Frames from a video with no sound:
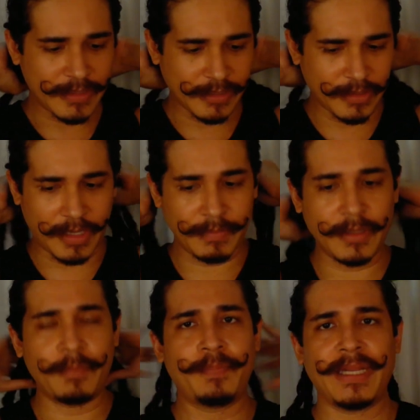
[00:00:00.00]
So I'm
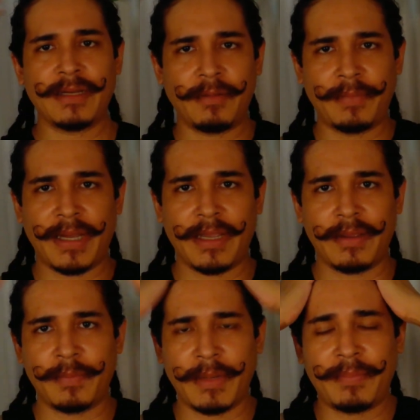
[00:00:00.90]
gonna pin down my
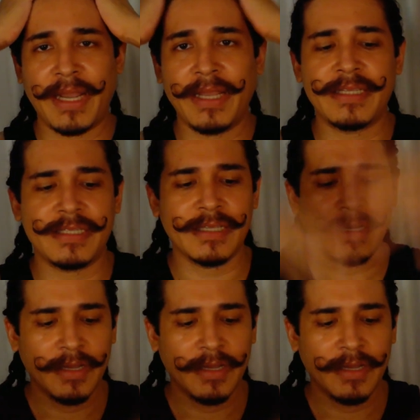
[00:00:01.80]
my braids